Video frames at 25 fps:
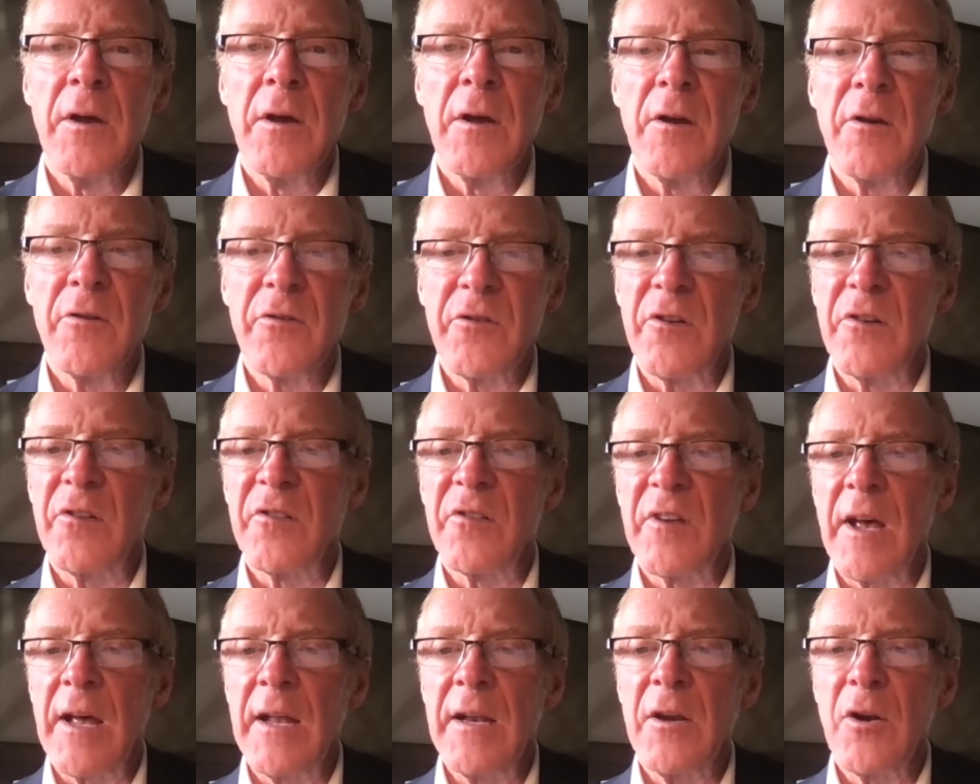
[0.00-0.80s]
She
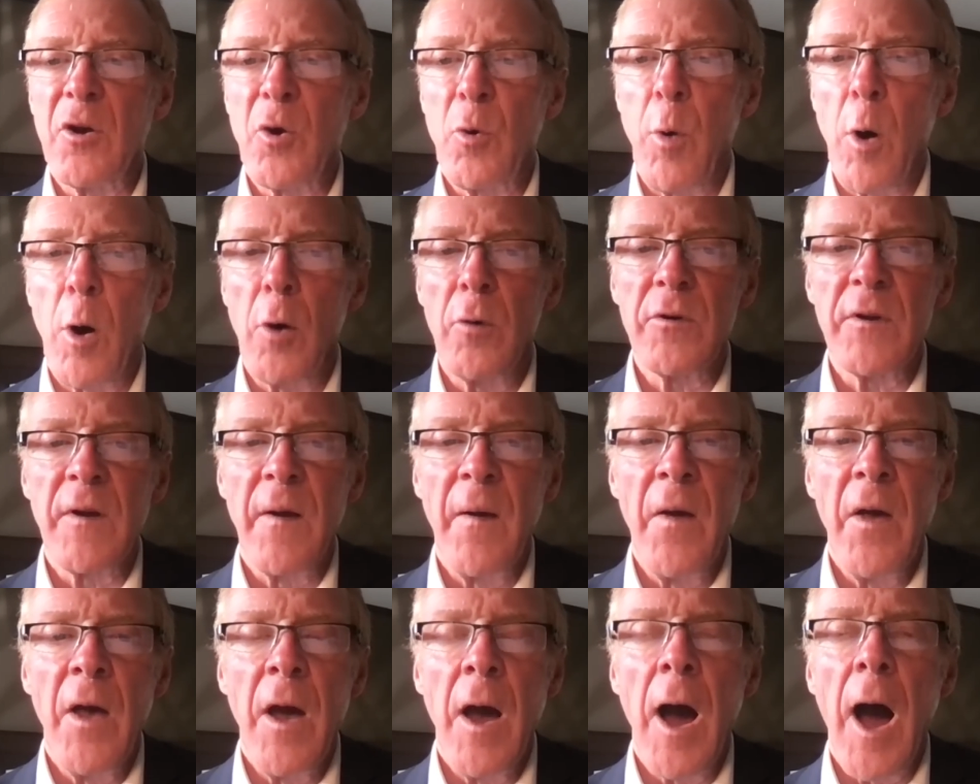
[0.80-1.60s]
said, quote,
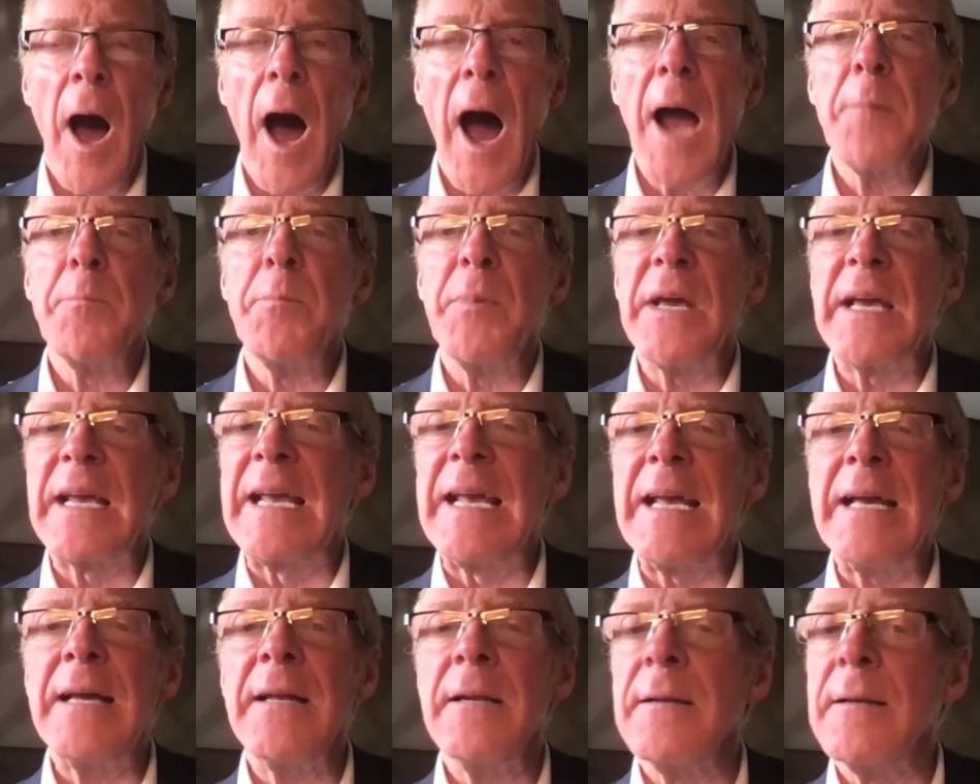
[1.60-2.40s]
I
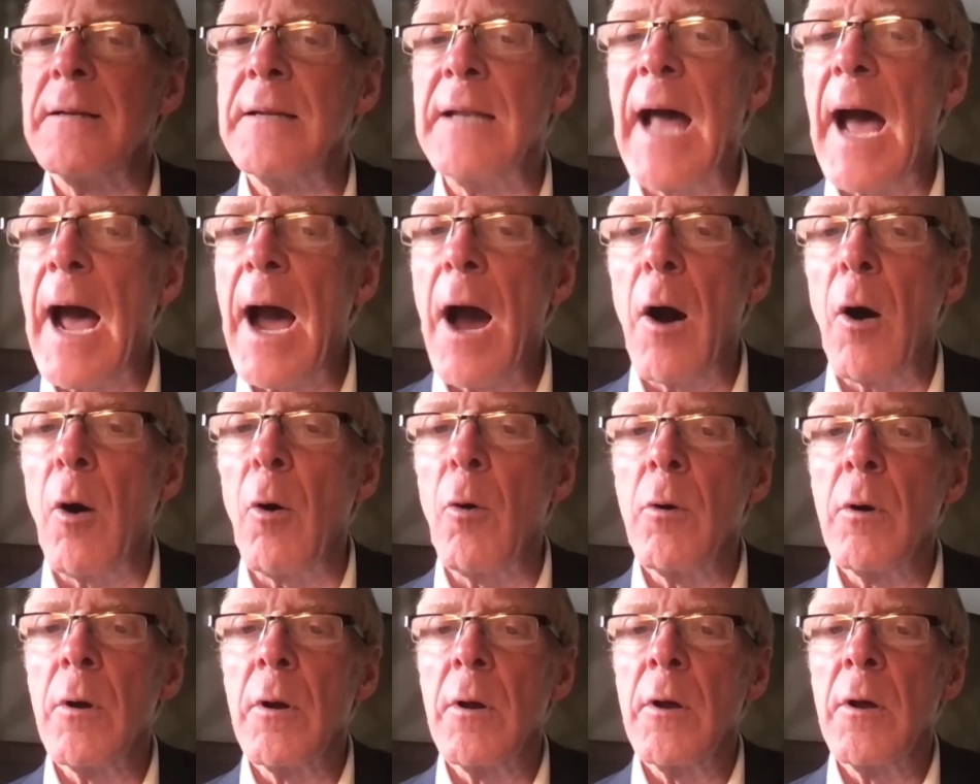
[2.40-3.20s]
begin
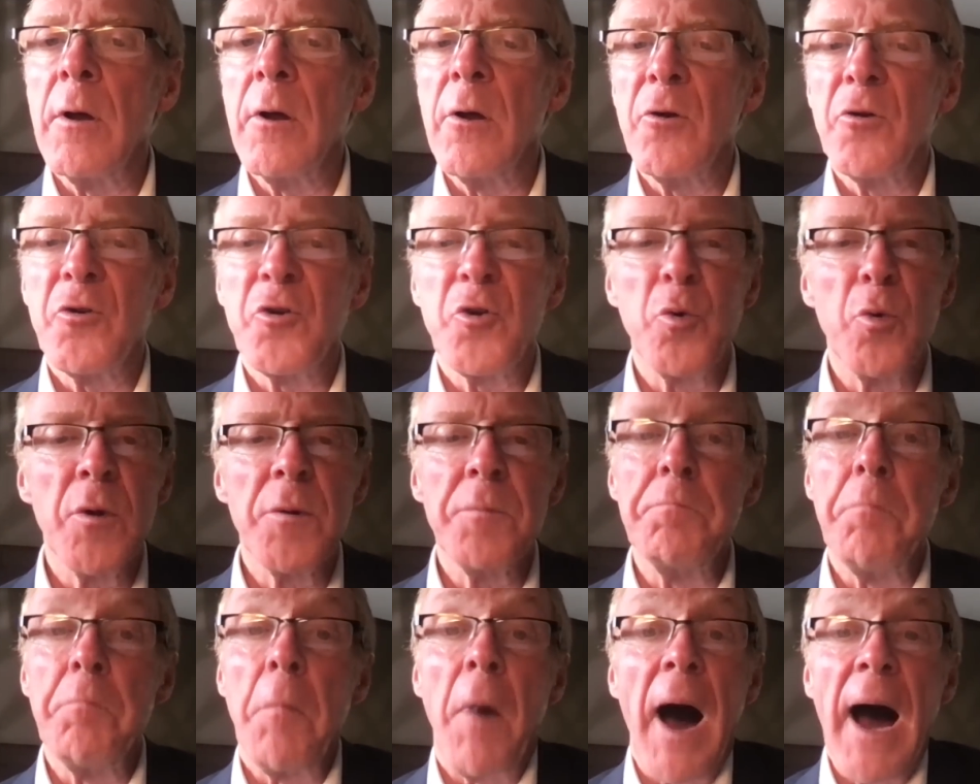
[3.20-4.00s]
now to
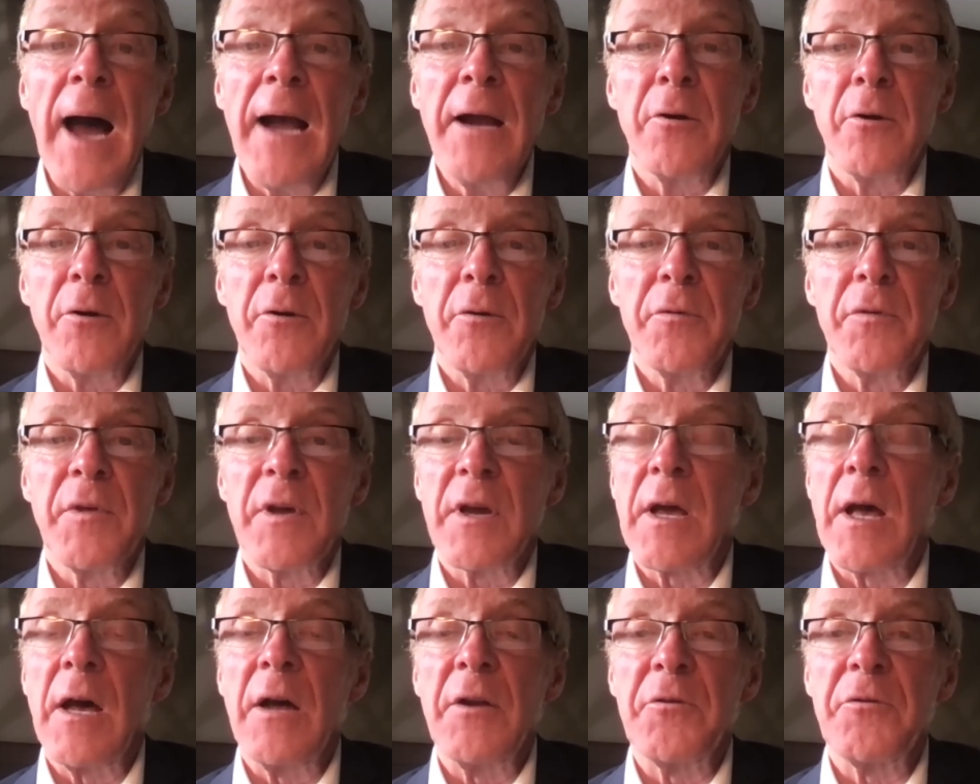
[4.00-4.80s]
admire
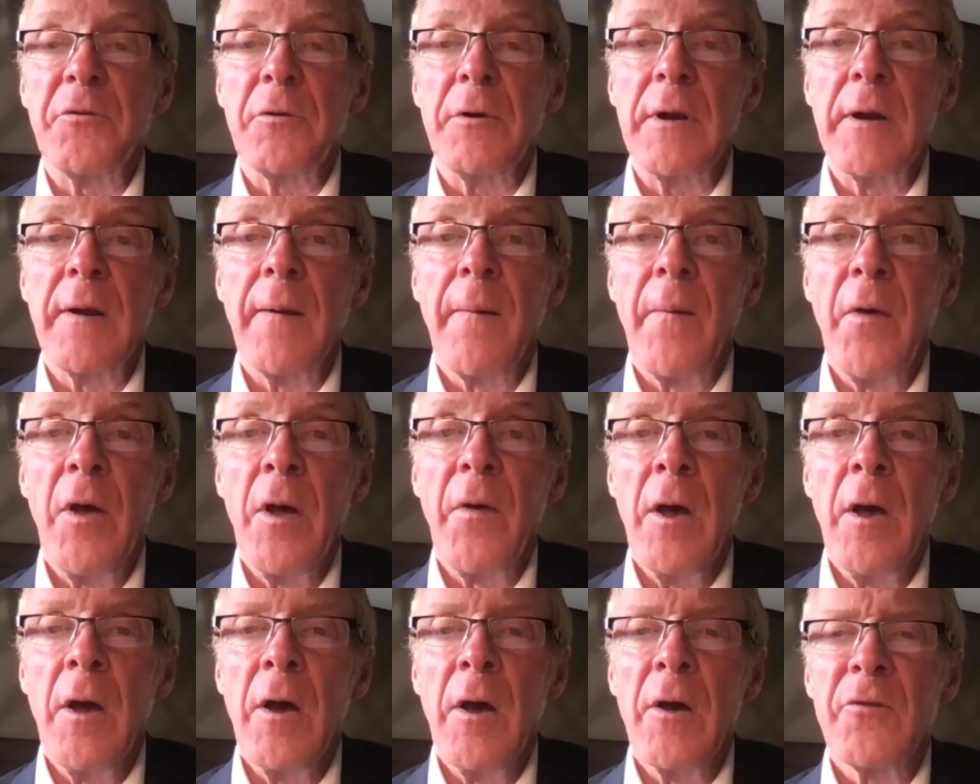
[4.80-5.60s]
the country.
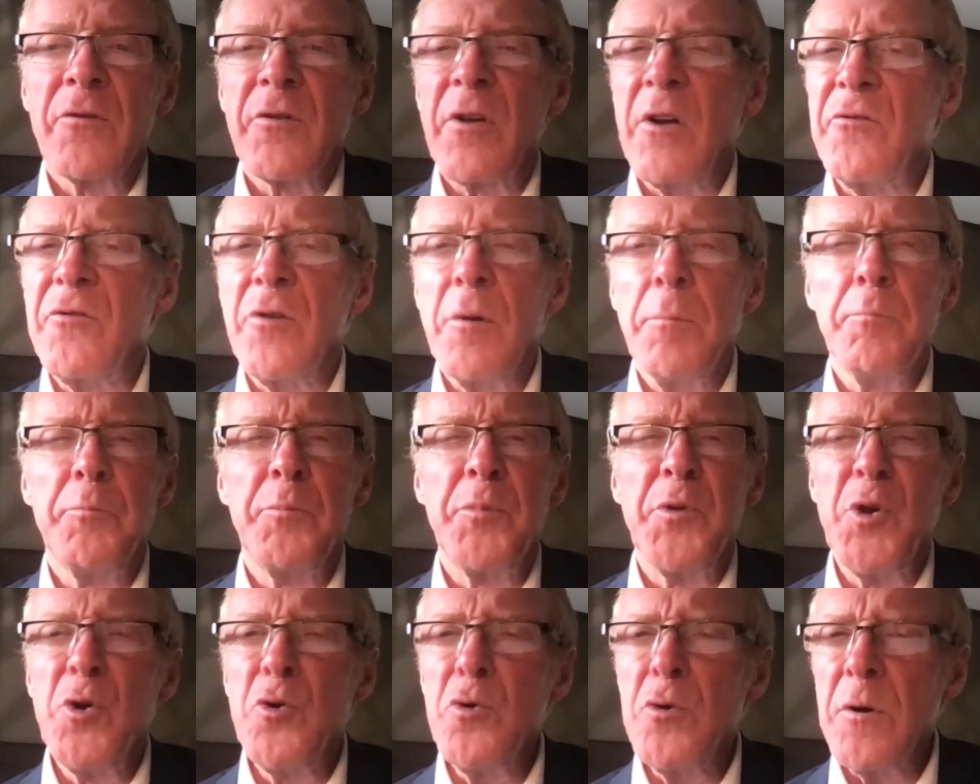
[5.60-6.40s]
Such a
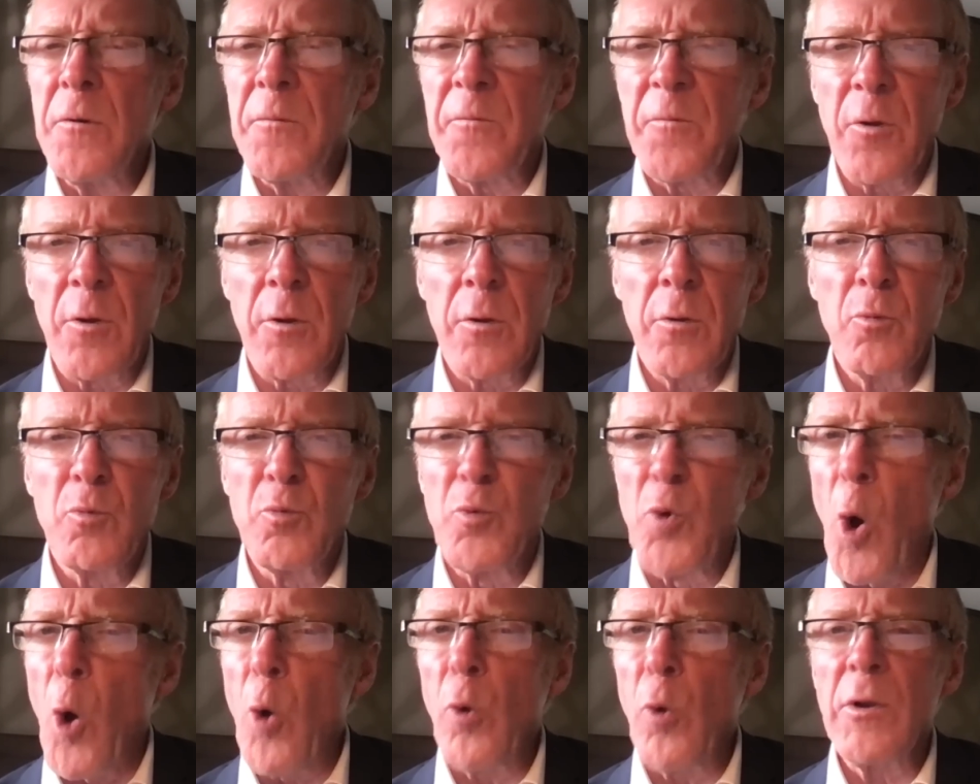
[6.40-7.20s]
beautiful
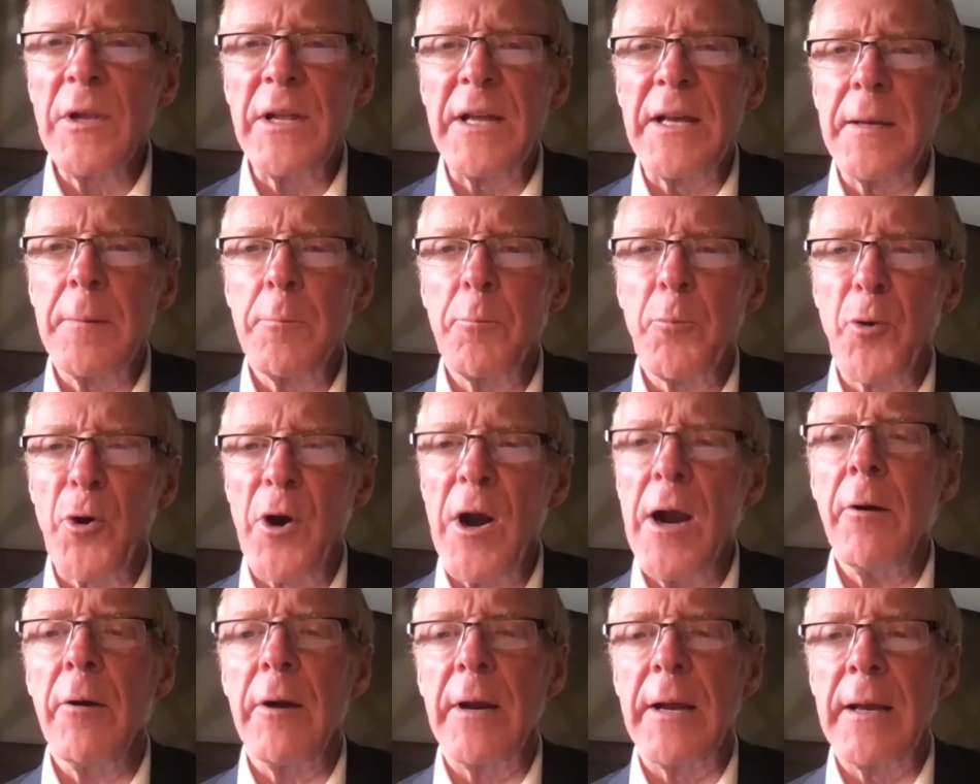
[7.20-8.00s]
rolling
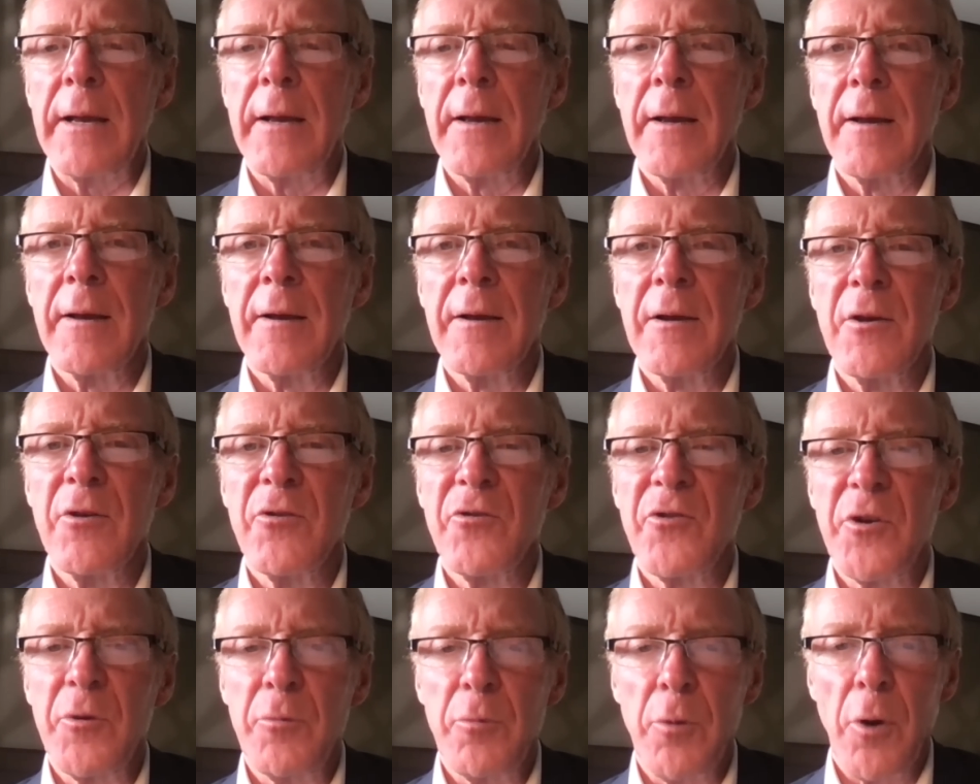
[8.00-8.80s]
prairie,
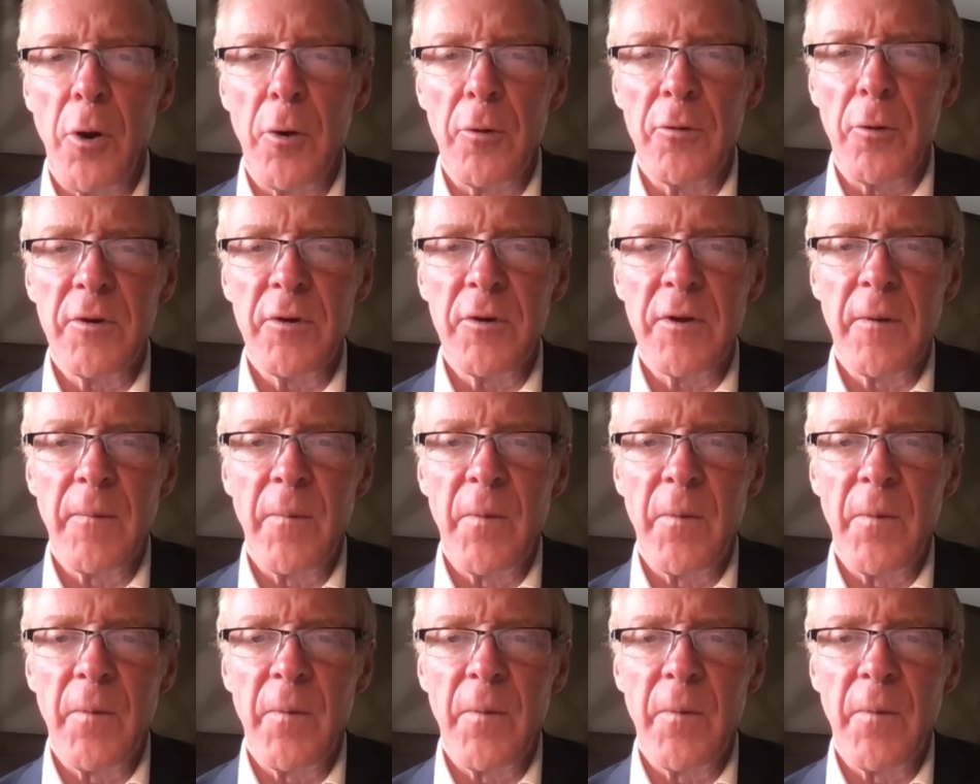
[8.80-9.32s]
she wrote.